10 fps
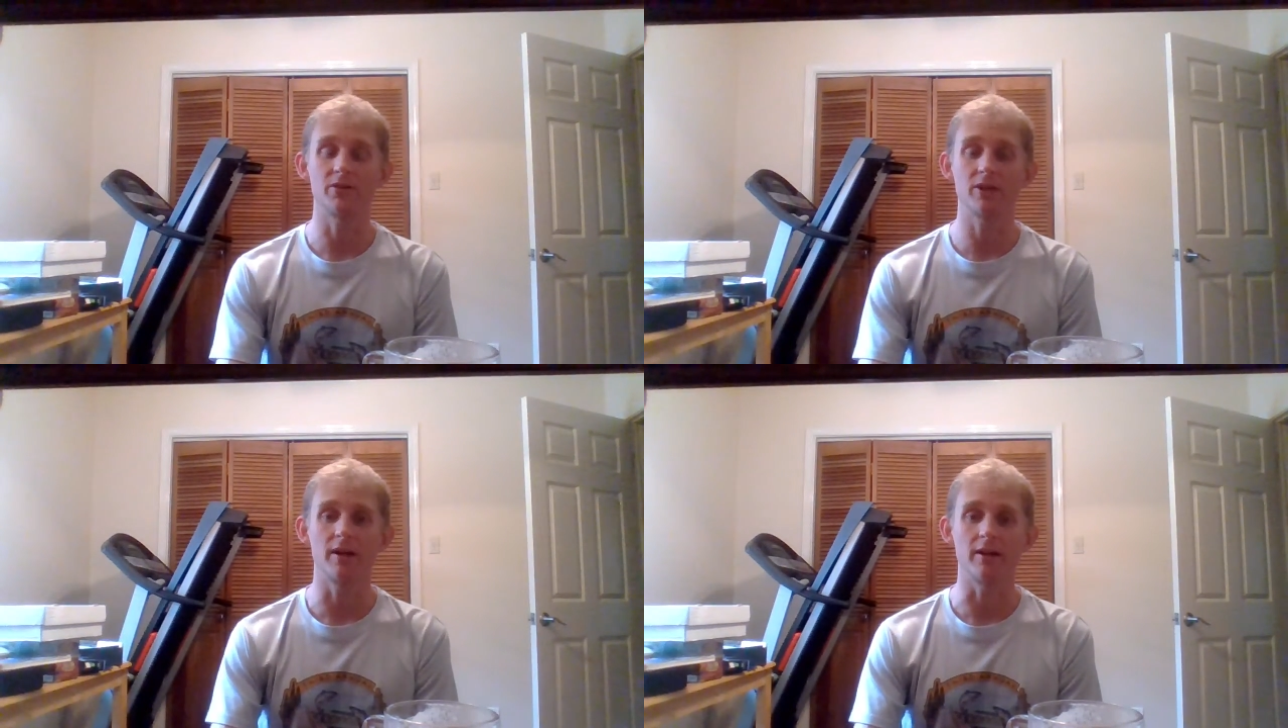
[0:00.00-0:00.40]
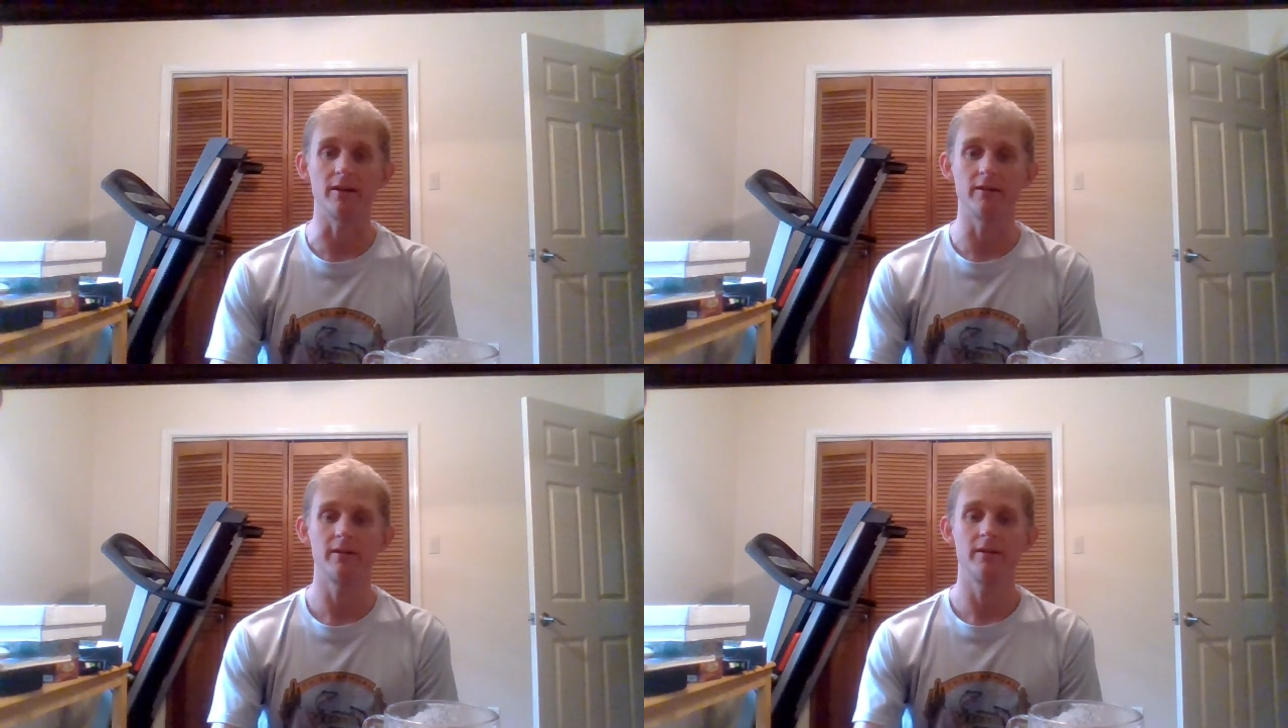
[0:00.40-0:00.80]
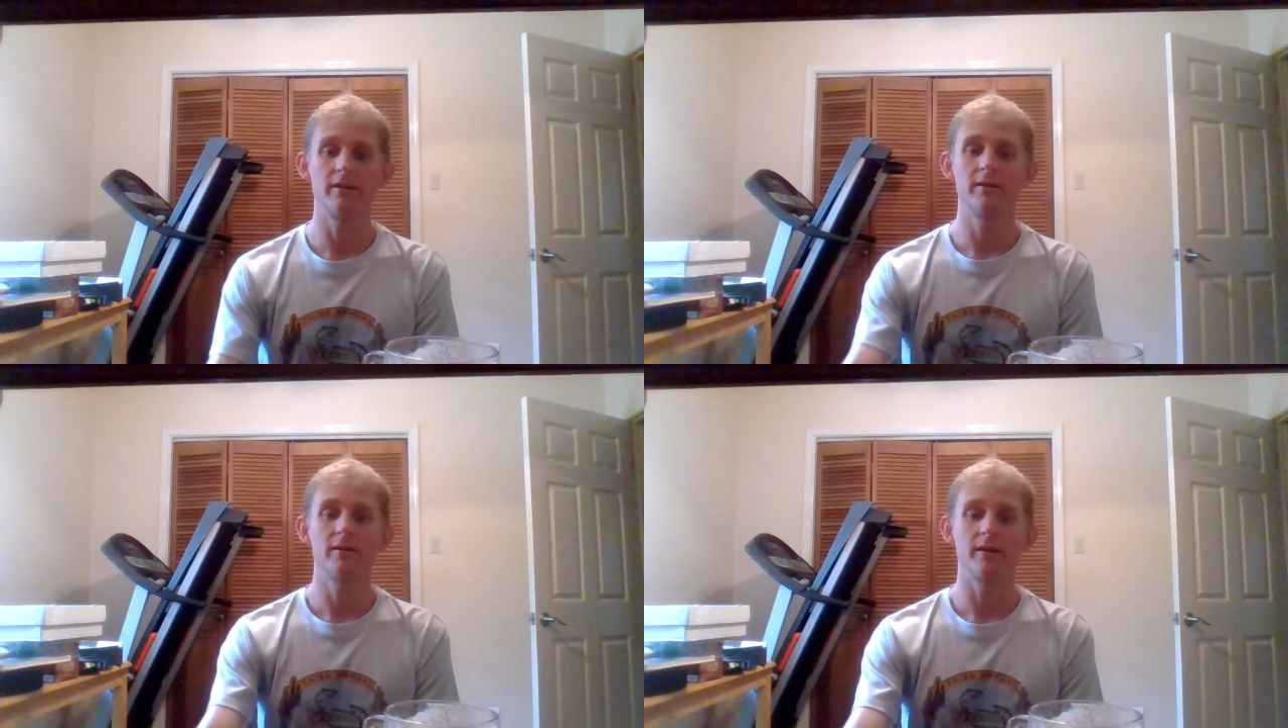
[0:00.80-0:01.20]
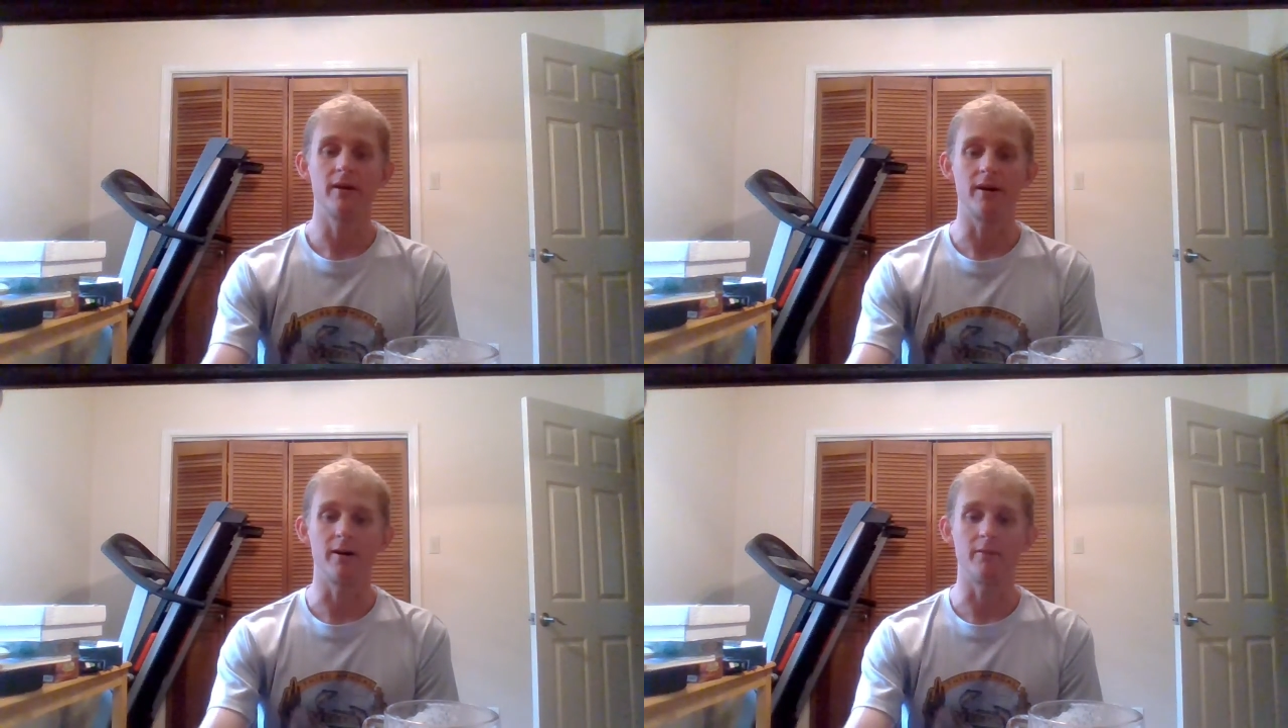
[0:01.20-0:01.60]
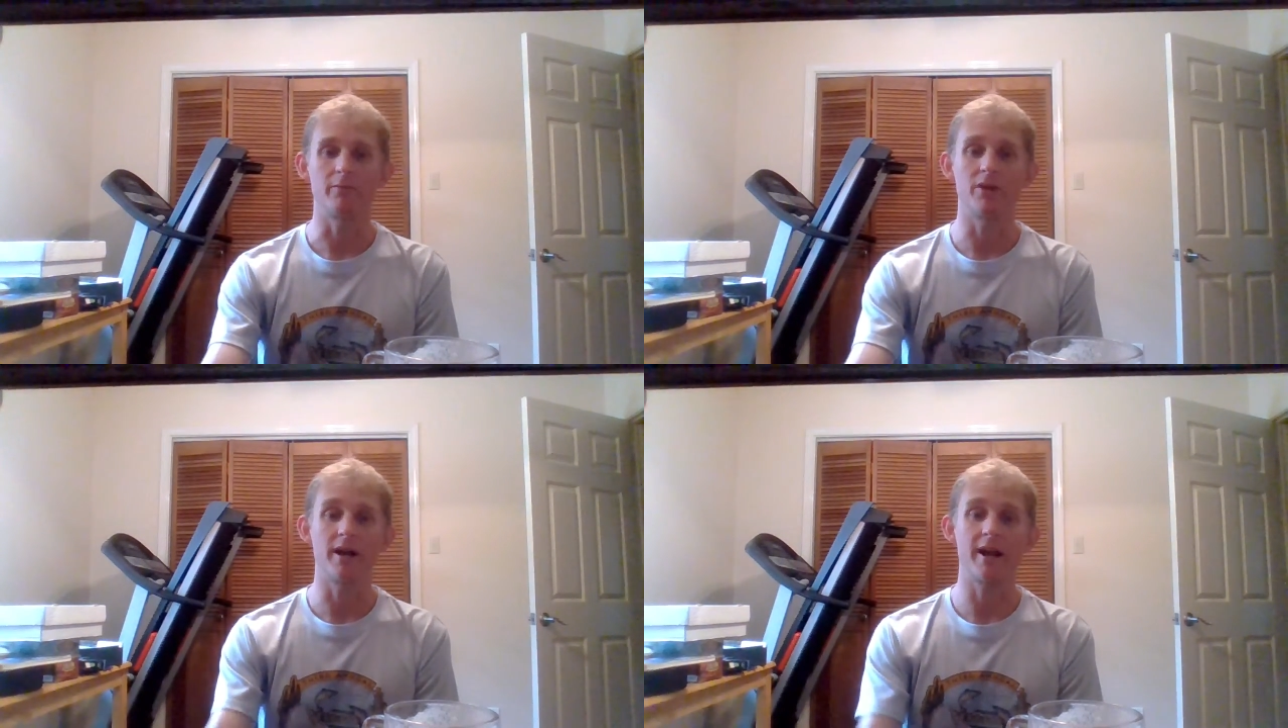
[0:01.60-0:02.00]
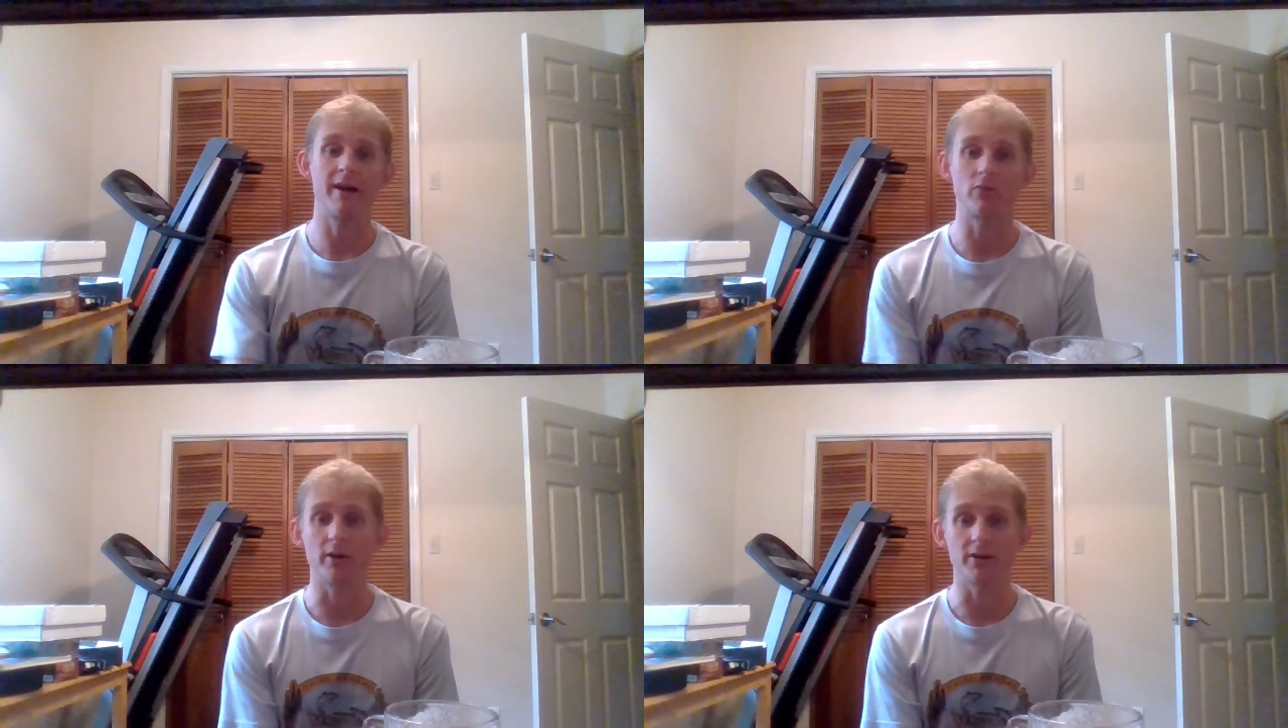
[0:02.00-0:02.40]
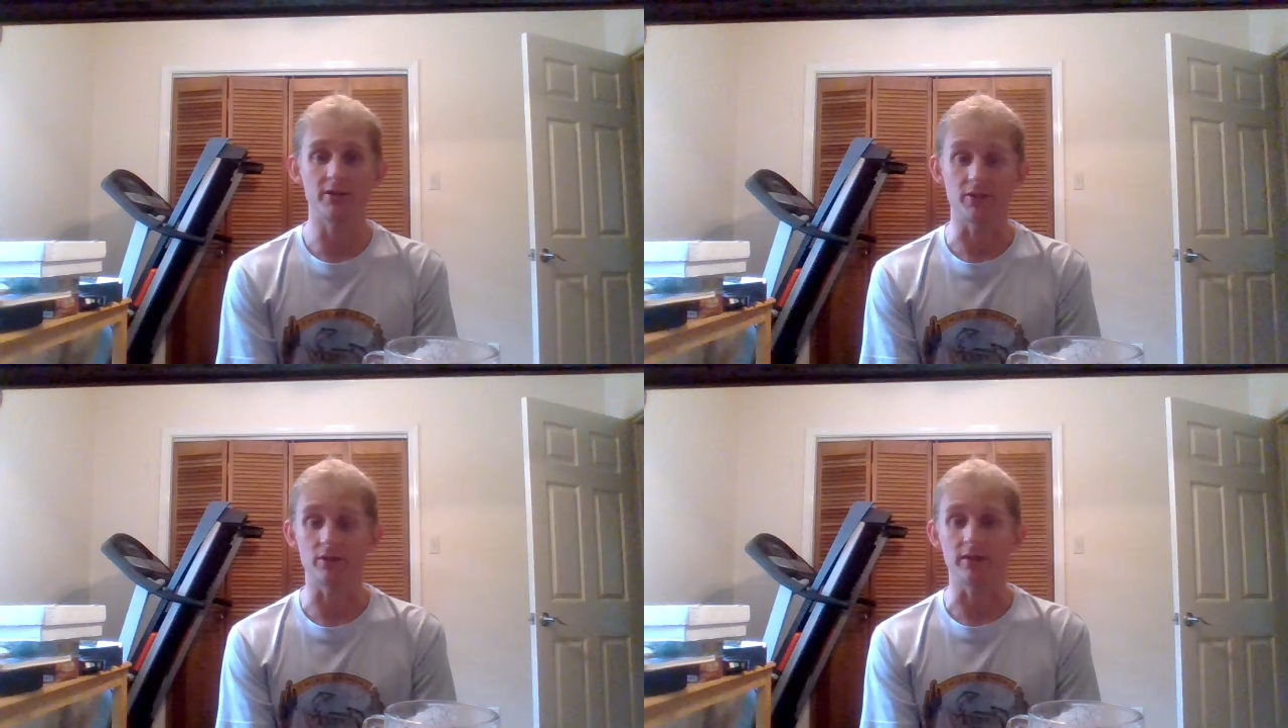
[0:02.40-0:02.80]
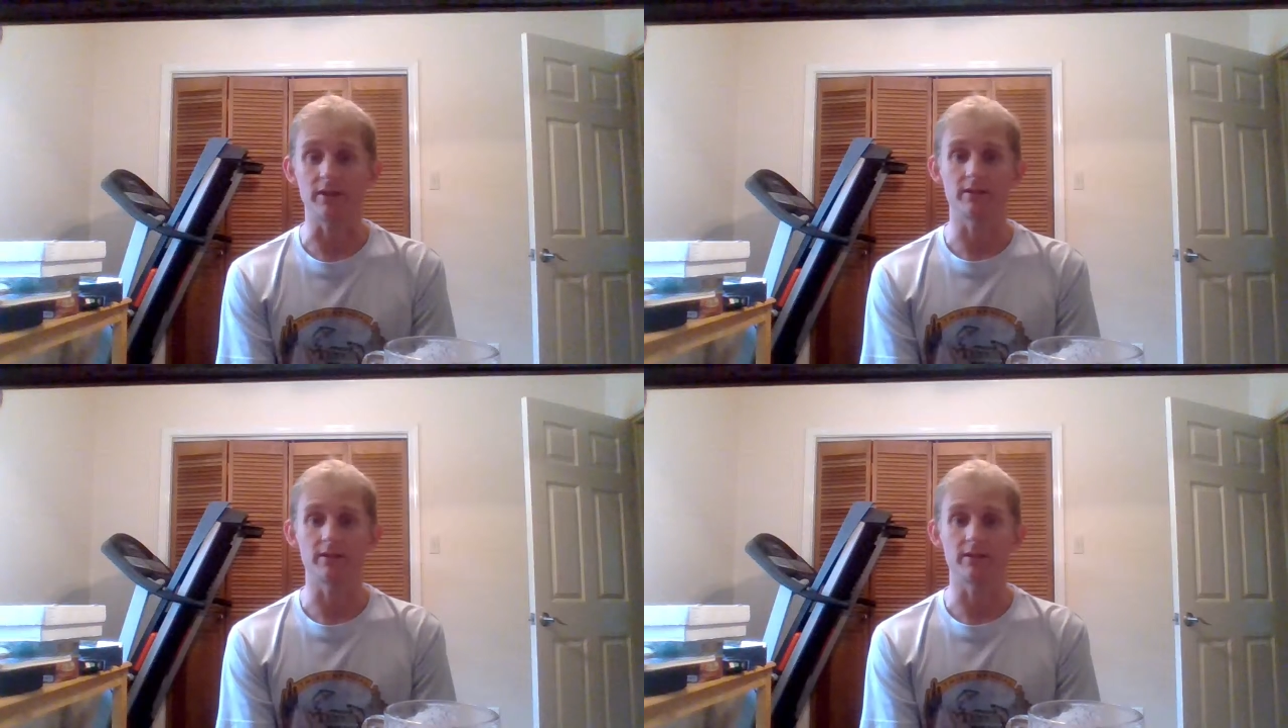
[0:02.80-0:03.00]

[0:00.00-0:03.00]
sun, but not have to wear sunscreen.